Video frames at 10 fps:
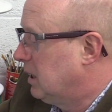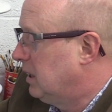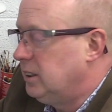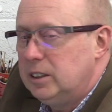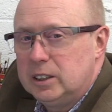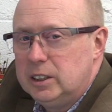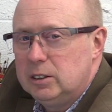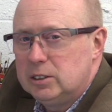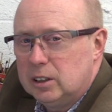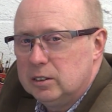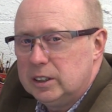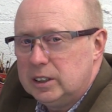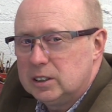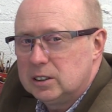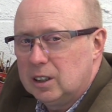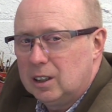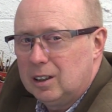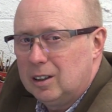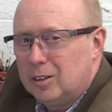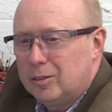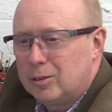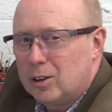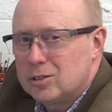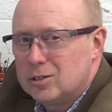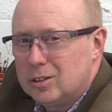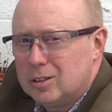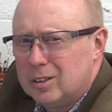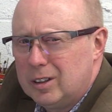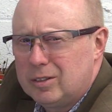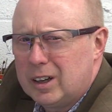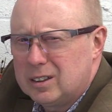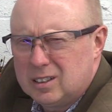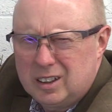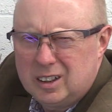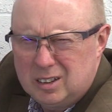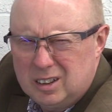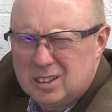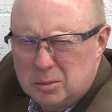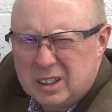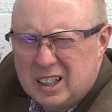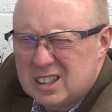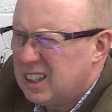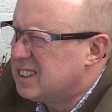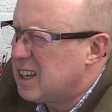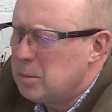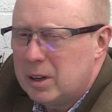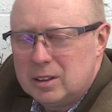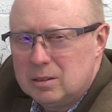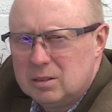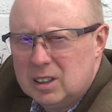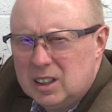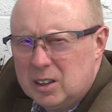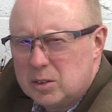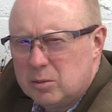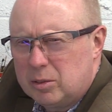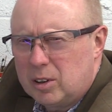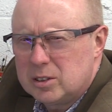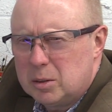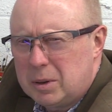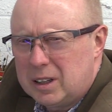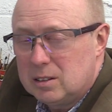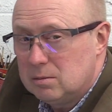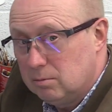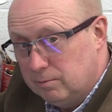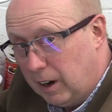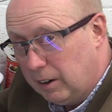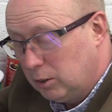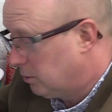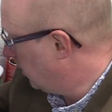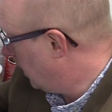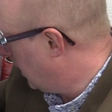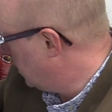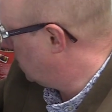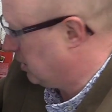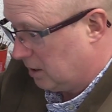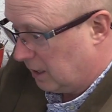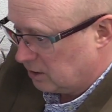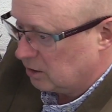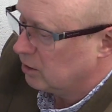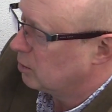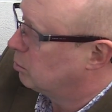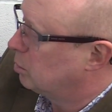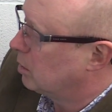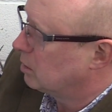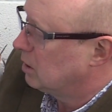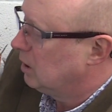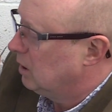And you can use it on these frosted effect, like, you know, some of the kits like Tamiya do some frosted panels. Very good for that actually. So that's another good product.